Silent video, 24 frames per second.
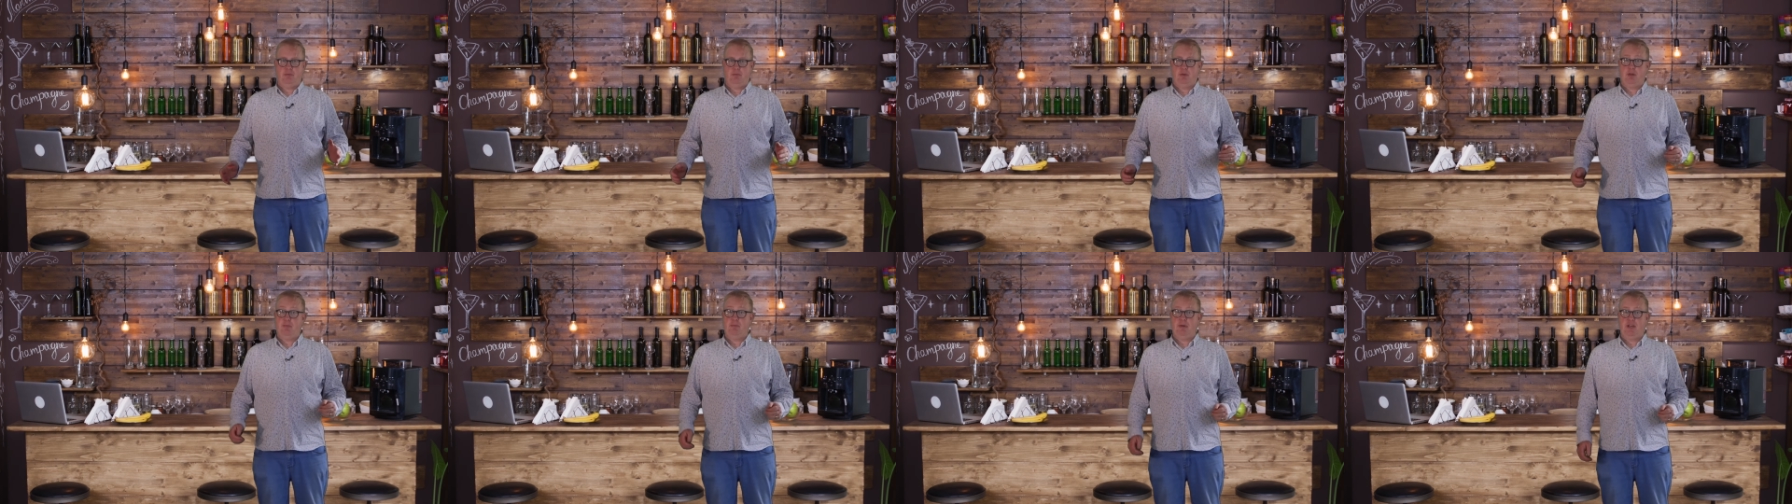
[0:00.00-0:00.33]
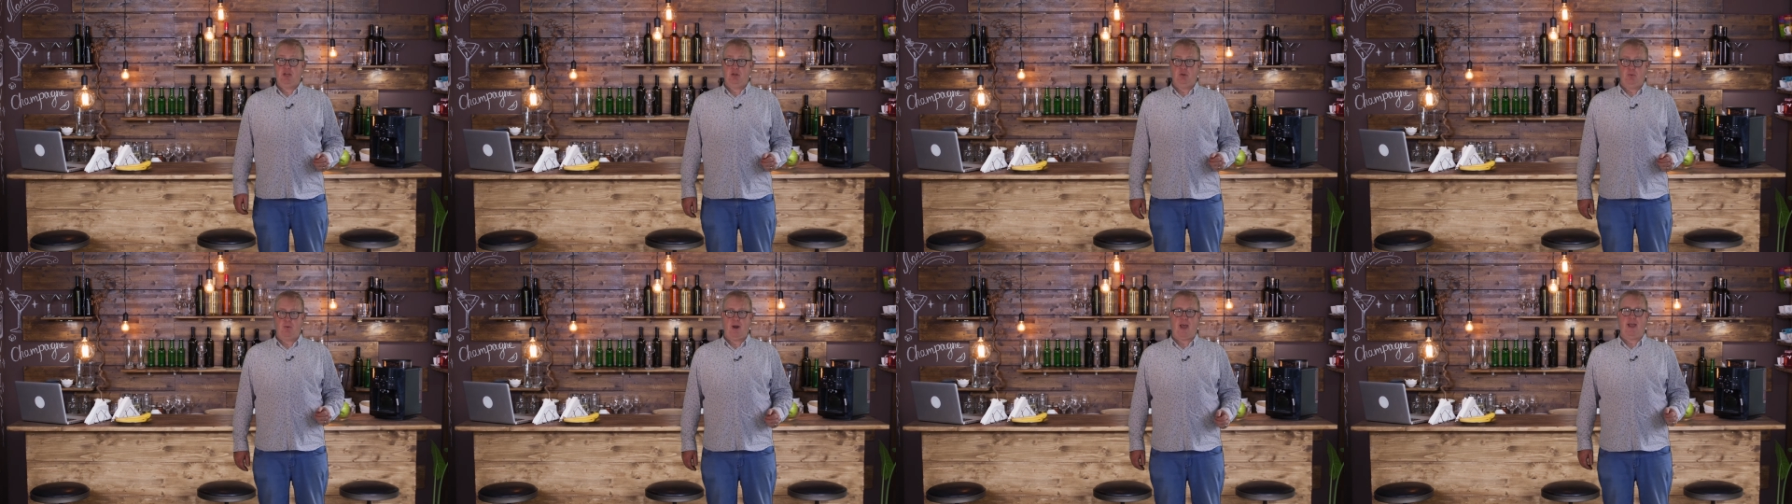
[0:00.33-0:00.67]
can be
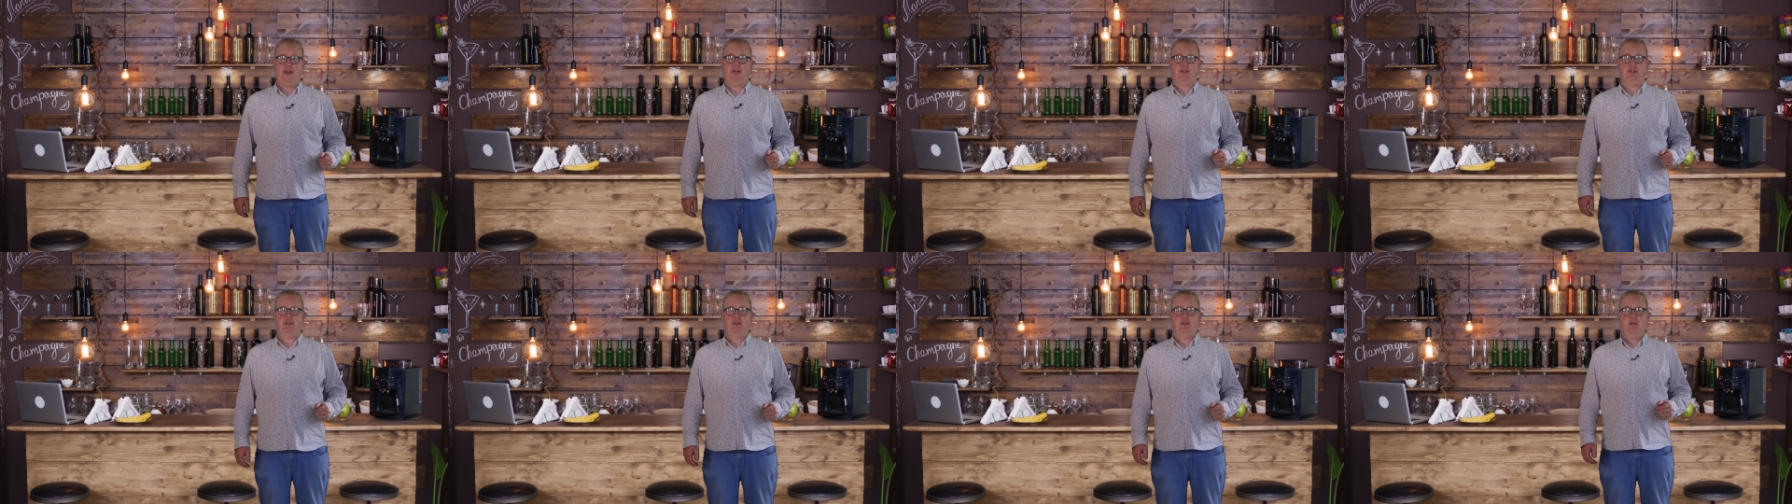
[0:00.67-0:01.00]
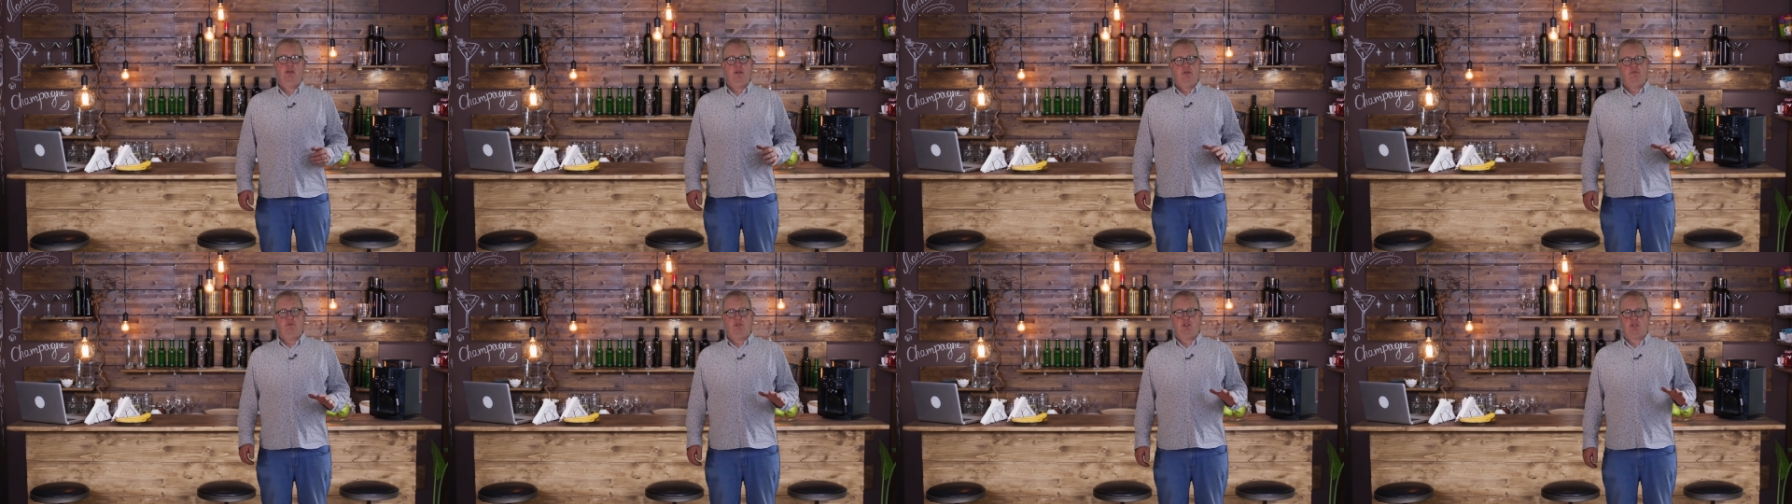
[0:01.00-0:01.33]
great.
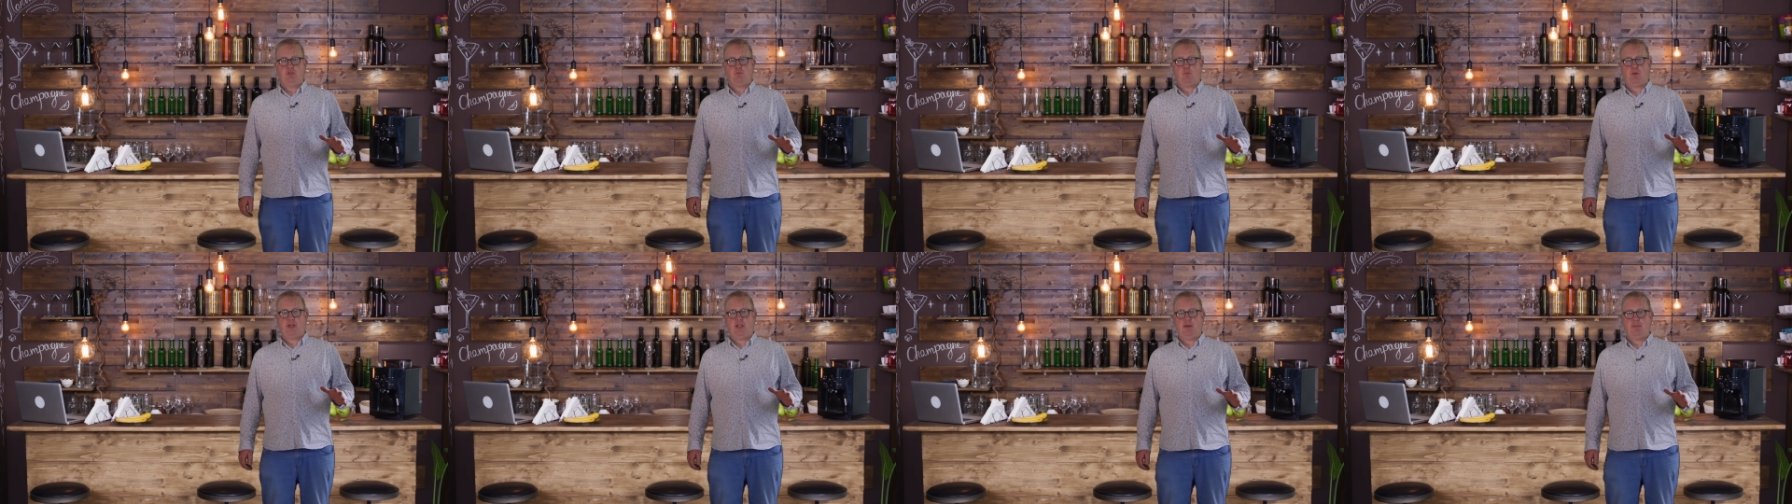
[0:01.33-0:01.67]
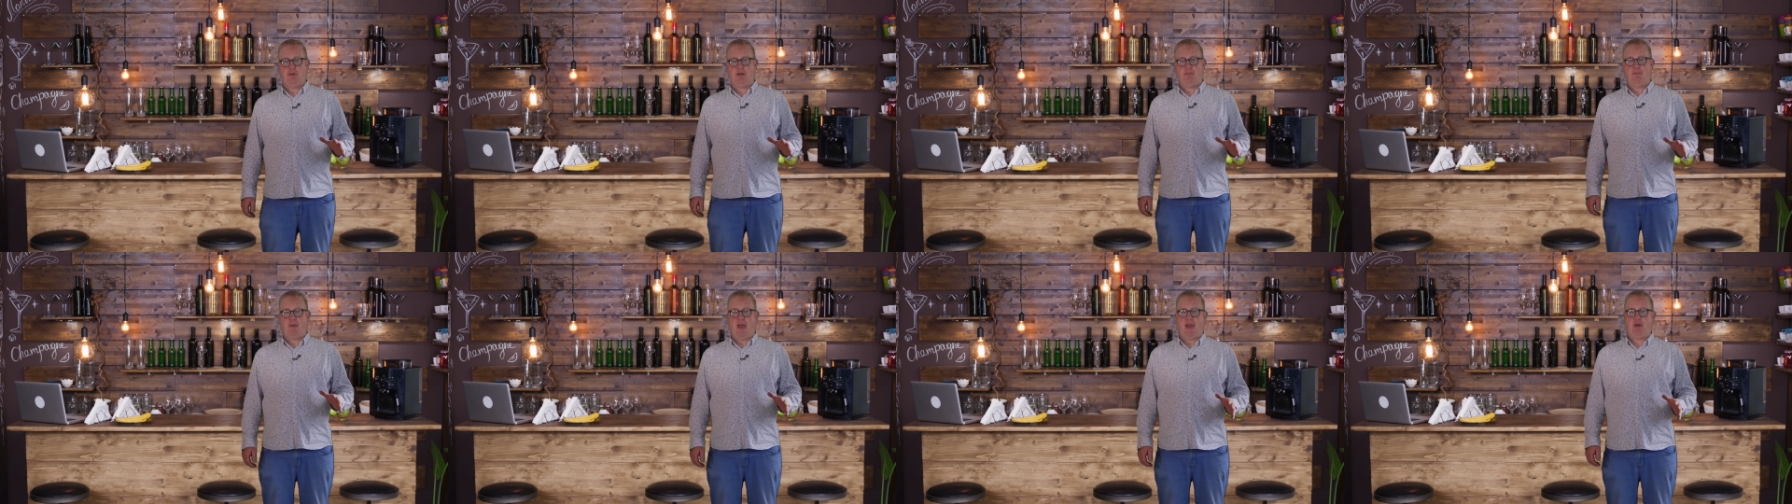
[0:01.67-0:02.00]
If you're just wanting a
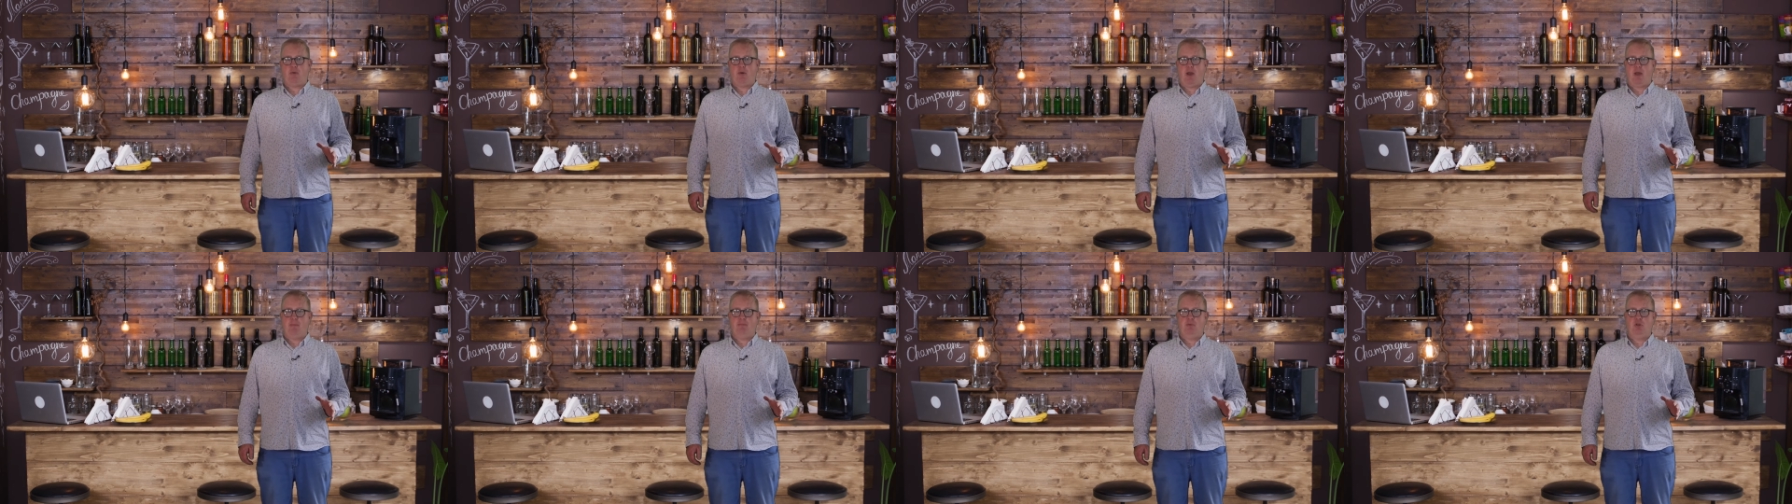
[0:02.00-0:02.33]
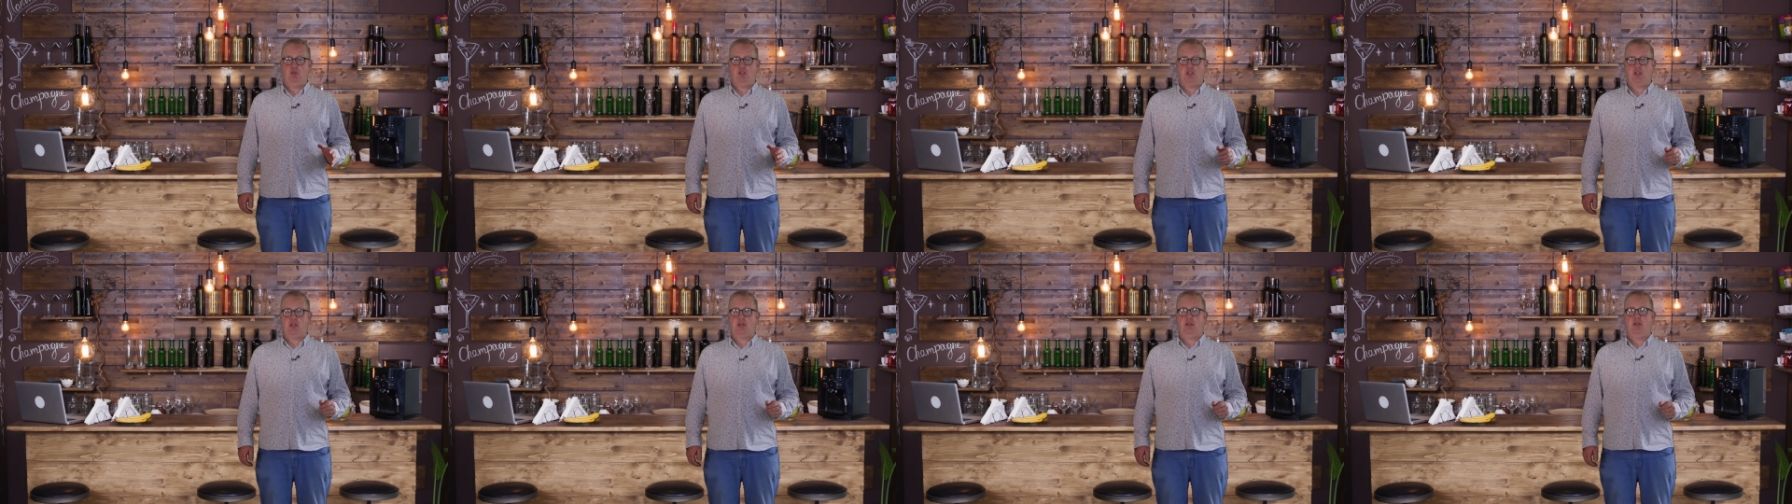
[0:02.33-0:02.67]
bit of background
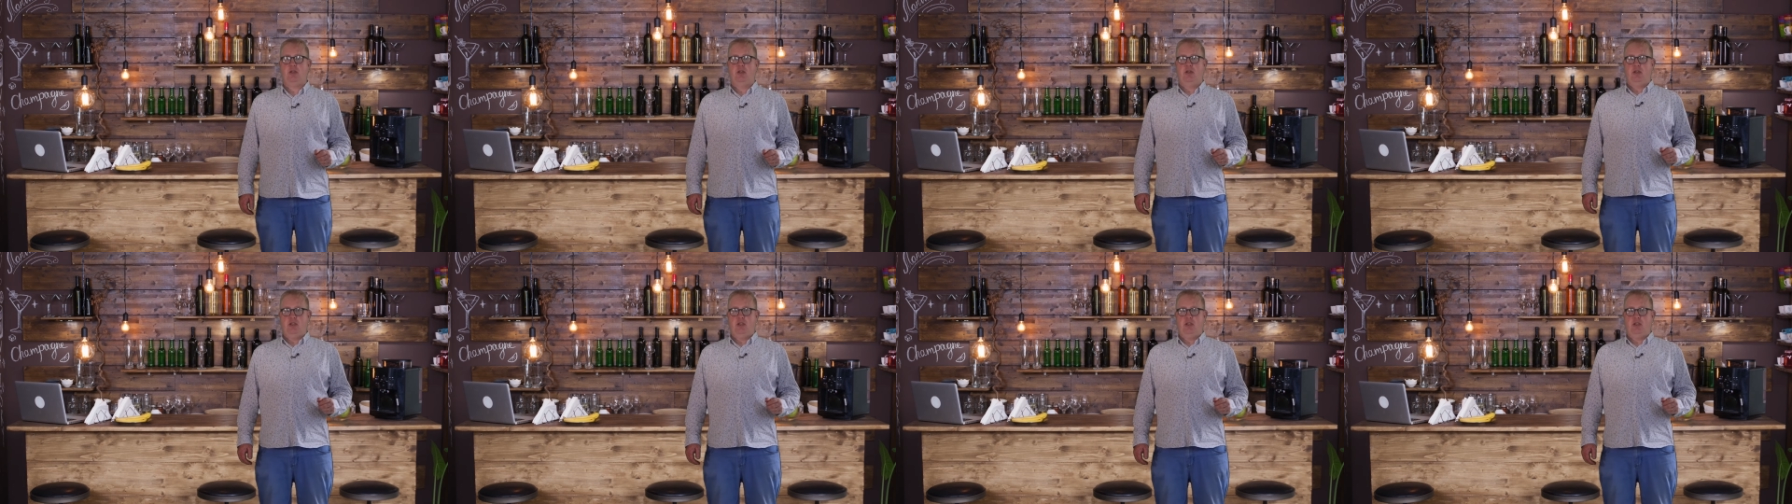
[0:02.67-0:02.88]
music,